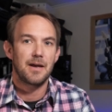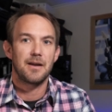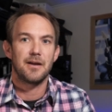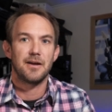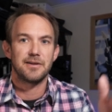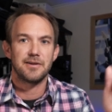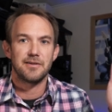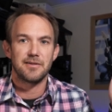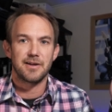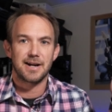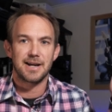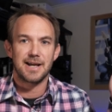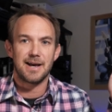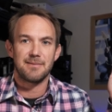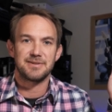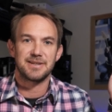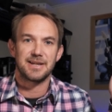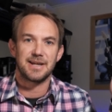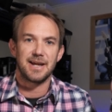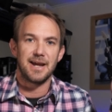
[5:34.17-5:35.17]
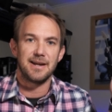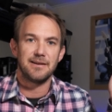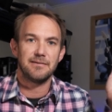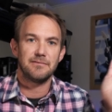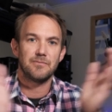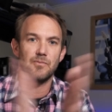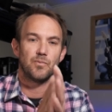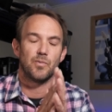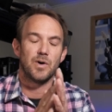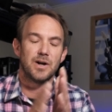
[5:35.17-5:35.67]
and I do the claps again,
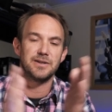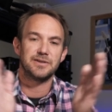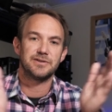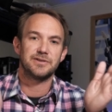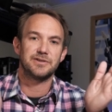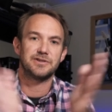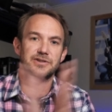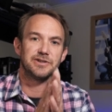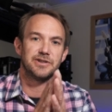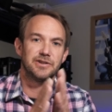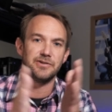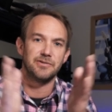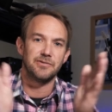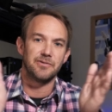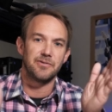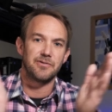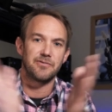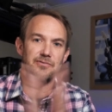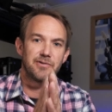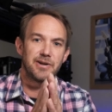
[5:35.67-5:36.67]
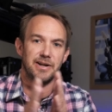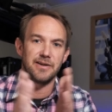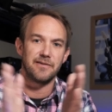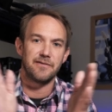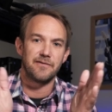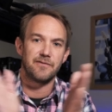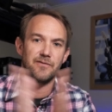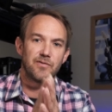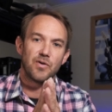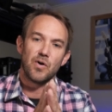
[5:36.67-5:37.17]
1, 2, 3,
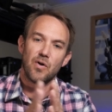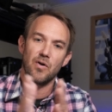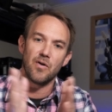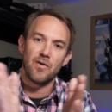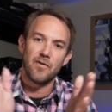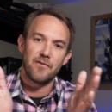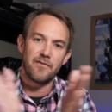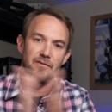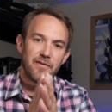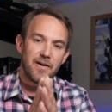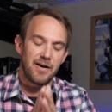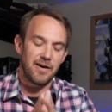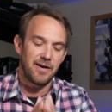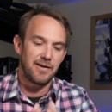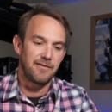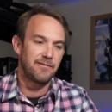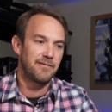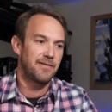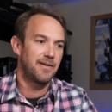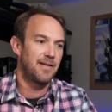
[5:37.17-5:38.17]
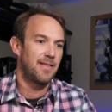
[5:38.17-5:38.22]
4, 5.